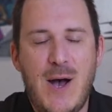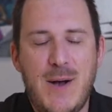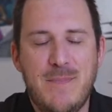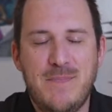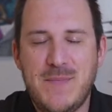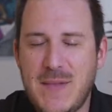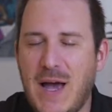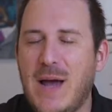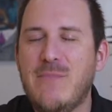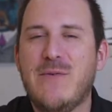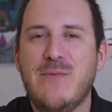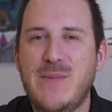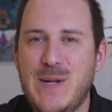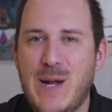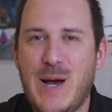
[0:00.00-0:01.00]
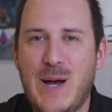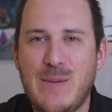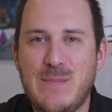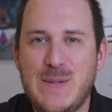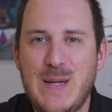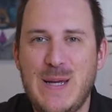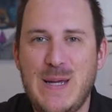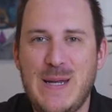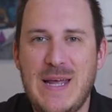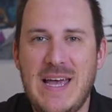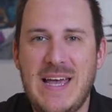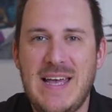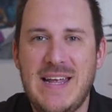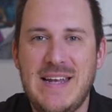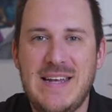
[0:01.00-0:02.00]
um, time for me to update,
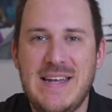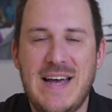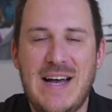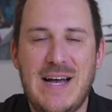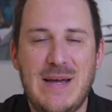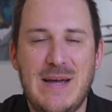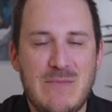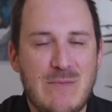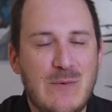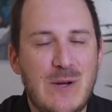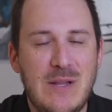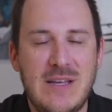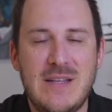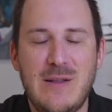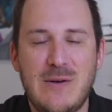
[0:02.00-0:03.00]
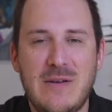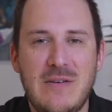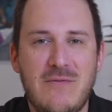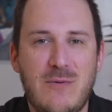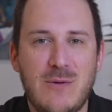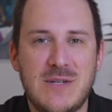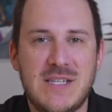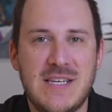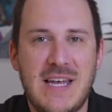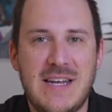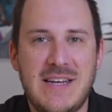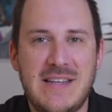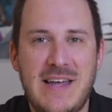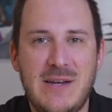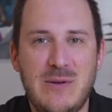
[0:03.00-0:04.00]
and I'm really looking forward to
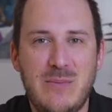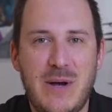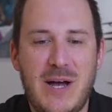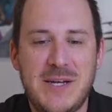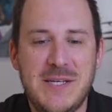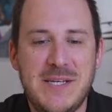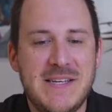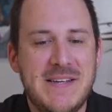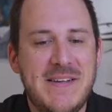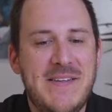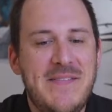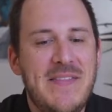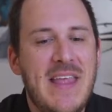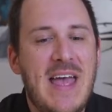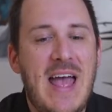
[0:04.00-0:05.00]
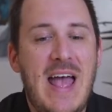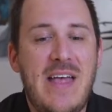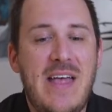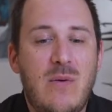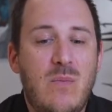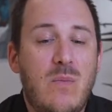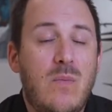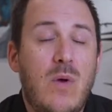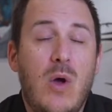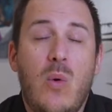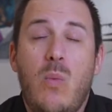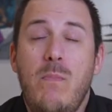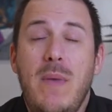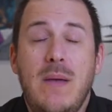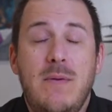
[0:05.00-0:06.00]
getting that new body. And then
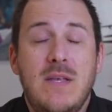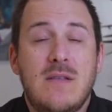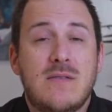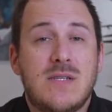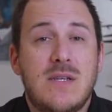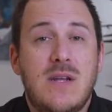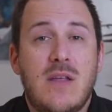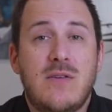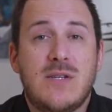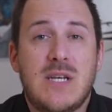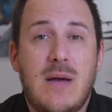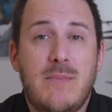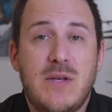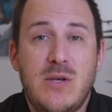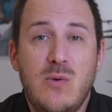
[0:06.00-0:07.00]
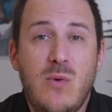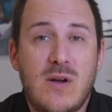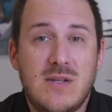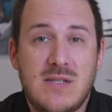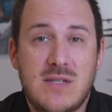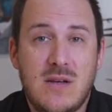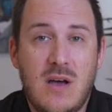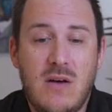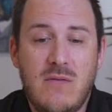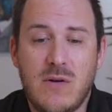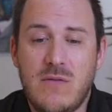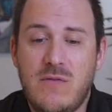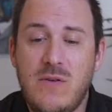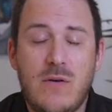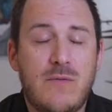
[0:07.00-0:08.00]
maybe there's another topic you want us to
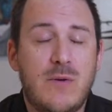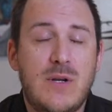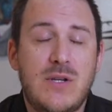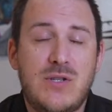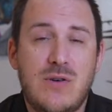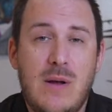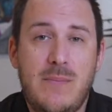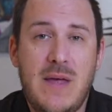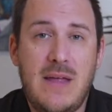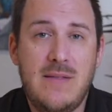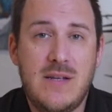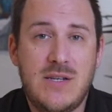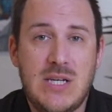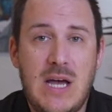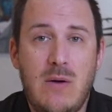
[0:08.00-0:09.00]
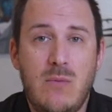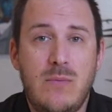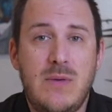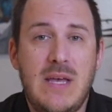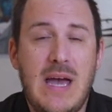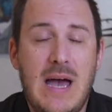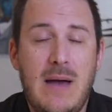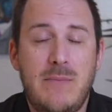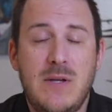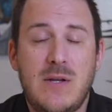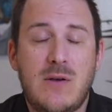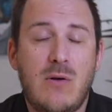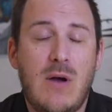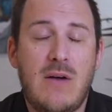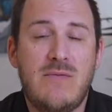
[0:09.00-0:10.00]
cover. Feel free to drop that in the chat and we'd be happy
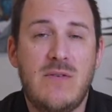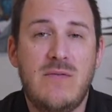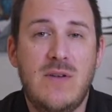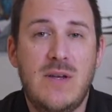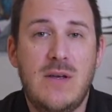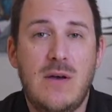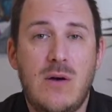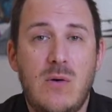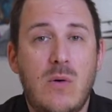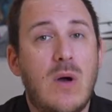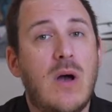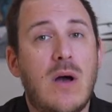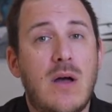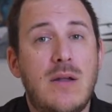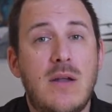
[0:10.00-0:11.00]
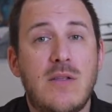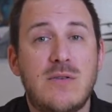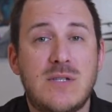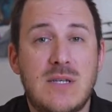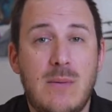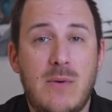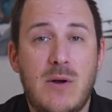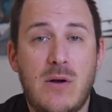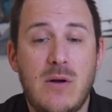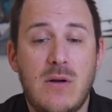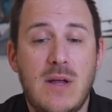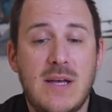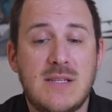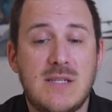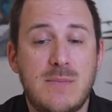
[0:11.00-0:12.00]
to craft a video, uh, another
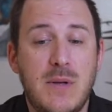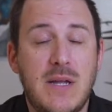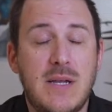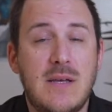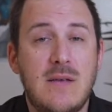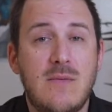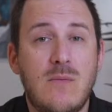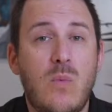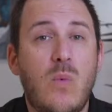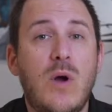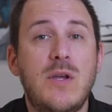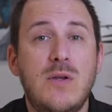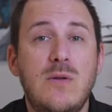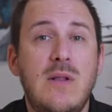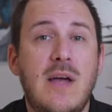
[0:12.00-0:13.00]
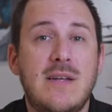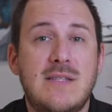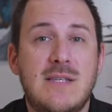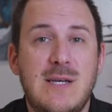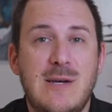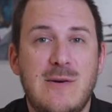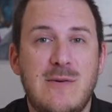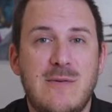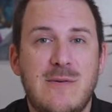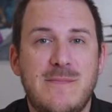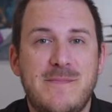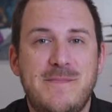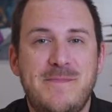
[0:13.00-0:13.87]
seminar explaining what you'd like to hear.